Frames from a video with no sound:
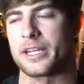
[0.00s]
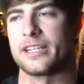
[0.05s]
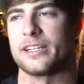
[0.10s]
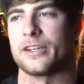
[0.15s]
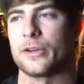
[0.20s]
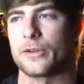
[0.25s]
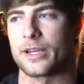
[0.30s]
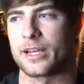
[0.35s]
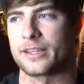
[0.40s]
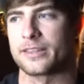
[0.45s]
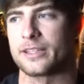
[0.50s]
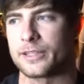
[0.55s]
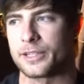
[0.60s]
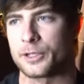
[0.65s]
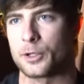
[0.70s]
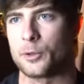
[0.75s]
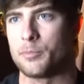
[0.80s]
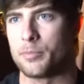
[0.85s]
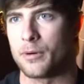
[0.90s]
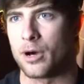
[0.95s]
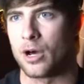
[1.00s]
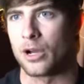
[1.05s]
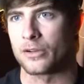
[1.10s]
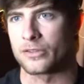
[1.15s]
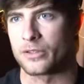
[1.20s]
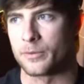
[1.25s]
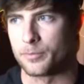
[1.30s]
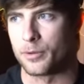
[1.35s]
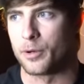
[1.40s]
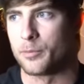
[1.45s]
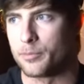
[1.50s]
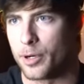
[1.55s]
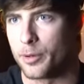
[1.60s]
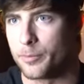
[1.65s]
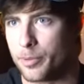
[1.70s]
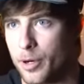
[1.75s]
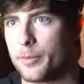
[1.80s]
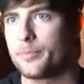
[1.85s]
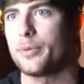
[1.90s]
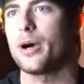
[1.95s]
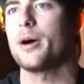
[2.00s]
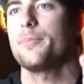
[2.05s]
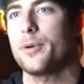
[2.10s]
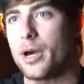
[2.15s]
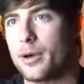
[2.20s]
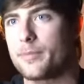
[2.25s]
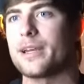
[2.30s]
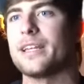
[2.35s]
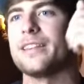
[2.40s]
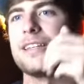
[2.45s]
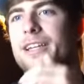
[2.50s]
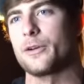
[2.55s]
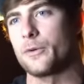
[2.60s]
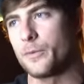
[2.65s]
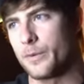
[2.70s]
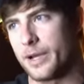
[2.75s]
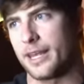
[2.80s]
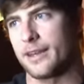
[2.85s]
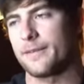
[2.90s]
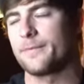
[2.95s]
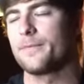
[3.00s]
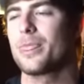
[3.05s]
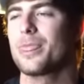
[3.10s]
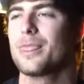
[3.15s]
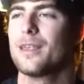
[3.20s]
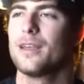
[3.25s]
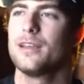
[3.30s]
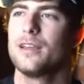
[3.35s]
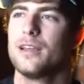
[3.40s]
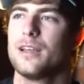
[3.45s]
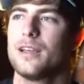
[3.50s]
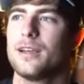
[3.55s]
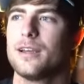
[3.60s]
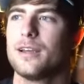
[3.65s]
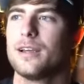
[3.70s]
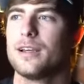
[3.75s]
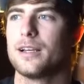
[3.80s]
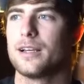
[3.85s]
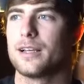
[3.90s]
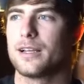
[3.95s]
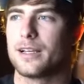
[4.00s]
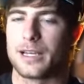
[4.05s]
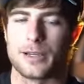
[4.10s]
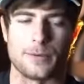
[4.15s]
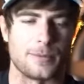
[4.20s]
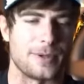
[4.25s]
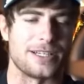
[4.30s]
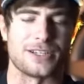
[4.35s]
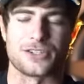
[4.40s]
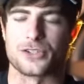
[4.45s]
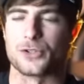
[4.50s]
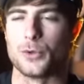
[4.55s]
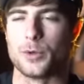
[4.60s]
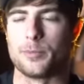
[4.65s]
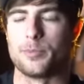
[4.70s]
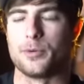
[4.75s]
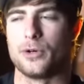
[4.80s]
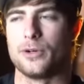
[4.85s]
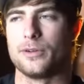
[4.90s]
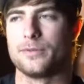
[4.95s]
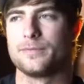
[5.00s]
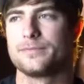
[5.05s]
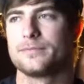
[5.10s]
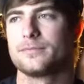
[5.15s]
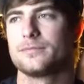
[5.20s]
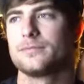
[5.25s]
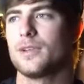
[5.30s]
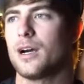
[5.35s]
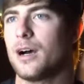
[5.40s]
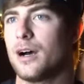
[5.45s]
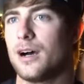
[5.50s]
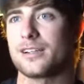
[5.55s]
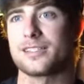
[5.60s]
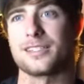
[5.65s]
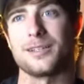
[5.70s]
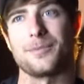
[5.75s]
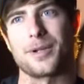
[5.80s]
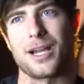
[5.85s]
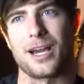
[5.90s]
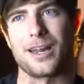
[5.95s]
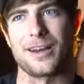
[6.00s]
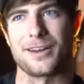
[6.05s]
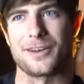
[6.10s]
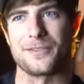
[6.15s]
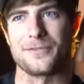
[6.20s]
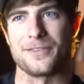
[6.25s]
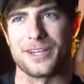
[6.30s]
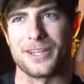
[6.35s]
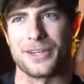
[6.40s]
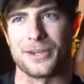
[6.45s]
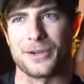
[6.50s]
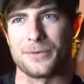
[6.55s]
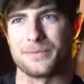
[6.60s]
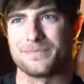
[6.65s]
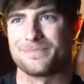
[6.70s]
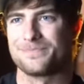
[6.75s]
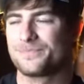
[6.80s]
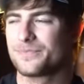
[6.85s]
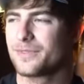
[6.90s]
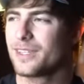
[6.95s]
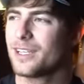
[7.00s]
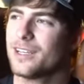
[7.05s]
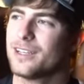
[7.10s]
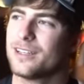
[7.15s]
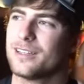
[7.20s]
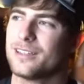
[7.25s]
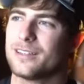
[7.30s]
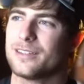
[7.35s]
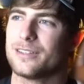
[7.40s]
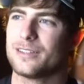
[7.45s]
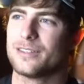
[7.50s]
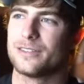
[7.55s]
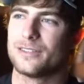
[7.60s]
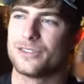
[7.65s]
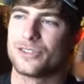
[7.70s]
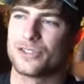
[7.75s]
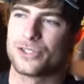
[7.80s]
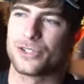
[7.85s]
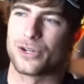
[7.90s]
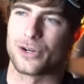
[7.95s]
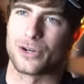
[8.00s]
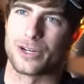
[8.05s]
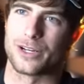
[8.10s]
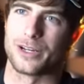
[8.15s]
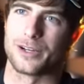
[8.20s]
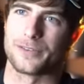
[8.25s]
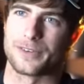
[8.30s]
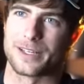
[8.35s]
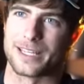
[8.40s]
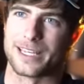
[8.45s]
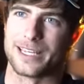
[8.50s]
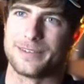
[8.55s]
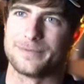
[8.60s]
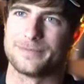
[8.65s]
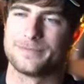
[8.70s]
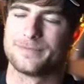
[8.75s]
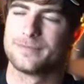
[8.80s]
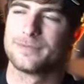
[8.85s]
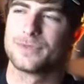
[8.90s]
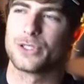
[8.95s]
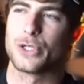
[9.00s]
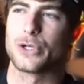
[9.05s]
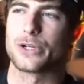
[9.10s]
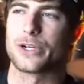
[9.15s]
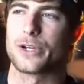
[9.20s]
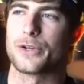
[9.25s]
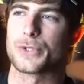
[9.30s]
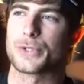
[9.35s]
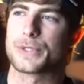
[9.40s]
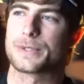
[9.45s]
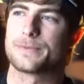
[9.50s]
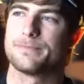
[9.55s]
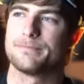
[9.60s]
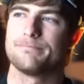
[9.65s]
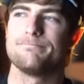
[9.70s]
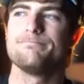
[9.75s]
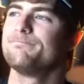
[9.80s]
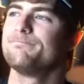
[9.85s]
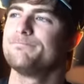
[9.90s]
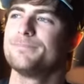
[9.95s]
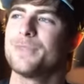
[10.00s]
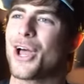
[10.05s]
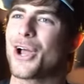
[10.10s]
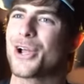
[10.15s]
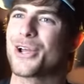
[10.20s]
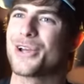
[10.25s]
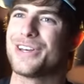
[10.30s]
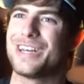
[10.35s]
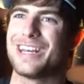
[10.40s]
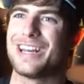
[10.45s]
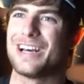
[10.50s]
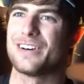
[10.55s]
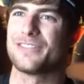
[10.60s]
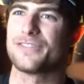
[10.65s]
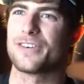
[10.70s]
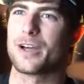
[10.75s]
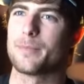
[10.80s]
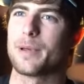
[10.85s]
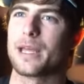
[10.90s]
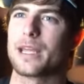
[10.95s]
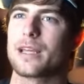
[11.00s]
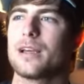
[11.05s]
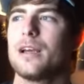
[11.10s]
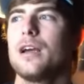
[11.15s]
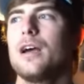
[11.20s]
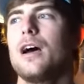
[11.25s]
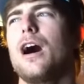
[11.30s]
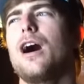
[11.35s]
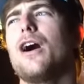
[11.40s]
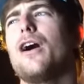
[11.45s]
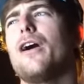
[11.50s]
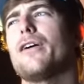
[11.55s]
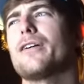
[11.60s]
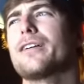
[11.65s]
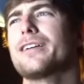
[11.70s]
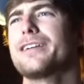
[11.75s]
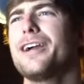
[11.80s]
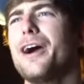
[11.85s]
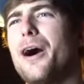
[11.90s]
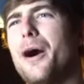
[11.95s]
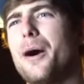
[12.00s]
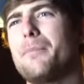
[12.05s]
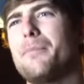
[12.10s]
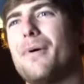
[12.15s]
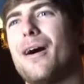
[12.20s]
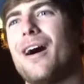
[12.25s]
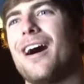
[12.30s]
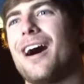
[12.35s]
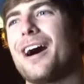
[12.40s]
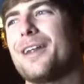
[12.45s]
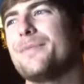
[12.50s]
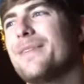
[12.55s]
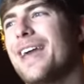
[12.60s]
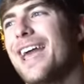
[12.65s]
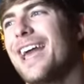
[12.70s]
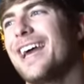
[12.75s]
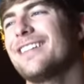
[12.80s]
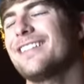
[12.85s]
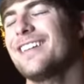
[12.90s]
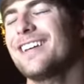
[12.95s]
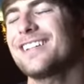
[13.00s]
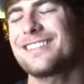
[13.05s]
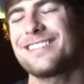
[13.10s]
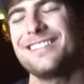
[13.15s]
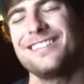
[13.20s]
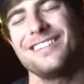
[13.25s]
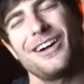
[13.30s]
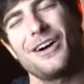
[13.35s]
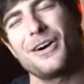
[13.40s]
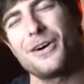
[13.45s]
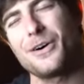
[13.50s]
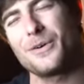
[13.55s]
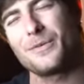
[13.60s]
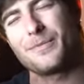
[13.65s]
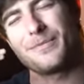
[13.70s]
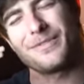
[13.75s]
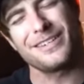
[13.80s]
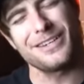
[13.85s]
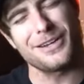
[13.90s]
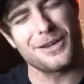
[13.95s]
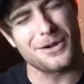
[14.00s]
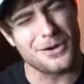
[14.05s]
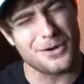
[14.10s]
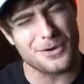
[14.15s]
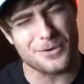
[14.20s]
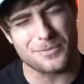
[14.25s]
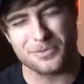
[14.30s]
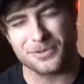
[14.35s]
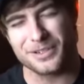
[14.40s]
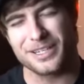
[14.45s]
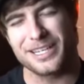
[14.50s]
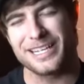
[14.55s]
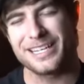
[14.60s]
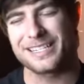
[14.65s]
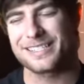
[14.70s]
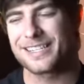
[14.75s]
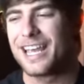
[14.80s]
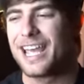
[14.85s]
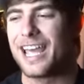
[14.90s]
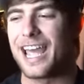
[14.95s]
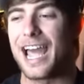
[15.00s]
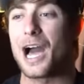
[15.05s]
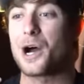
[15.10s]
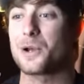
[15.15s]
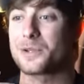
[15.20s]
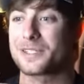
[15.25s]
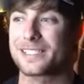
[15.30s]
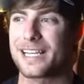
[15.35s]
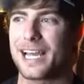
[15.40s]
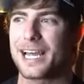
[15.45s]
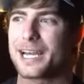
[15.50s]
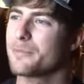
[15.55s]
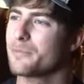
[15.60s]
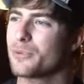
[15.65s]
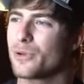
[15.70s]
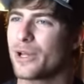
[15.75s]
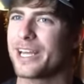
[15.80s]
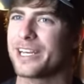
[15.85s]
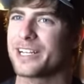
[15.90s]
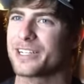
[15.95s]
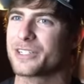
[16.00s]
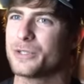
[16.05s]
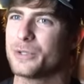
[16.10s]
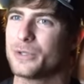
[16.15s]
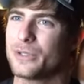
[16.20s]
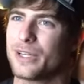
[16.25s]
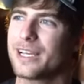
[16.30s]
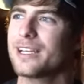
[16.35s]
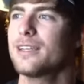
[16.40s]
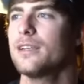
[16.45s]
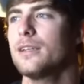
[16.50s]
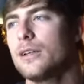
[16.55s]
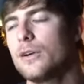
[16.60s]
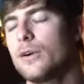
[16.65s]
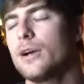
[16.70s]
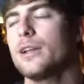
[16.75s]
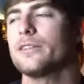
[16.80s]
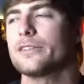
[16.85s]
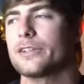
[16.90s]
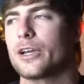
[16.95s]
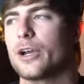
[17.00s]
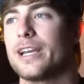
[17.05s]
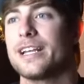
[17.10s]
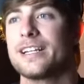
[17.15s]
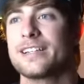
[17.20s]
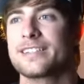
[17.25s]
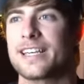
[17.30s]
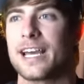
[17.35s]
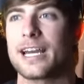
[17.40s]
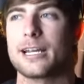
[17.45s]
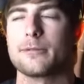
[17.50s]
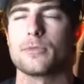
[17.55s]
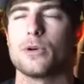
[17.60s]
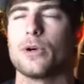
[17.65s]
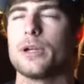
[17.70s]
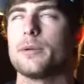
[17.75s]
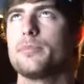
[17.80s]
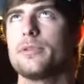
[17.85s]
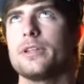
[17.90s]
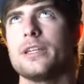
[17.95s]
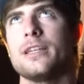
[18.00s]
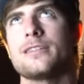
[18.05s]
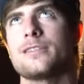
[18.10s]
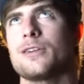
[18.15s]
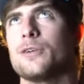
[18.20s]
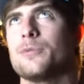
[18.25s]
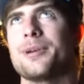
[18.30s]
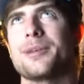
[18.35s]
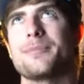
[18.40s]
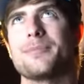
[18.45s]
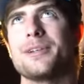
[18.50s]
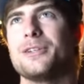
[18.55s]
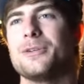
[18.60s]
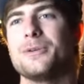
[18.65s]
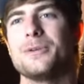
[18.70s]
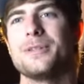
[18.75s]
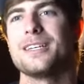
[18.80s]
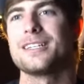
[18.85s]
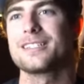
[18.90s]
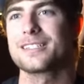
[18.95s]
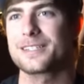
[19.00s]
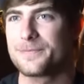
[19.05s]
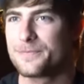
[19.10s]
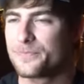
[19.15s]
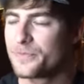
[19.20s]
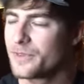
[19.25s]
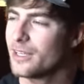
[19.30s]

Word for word: It, you know, got that little bog, the bump, bump, bump, bump, bump, and then it went. And we just do a pull. Awesome, got it on video. Just turn it off again. Tuner goes, not good enough. I'm like, oh, come on, man. No, please. Outside I'm playing it cool, like, you know, I don't know. Inside I'm going, please don't make me do this.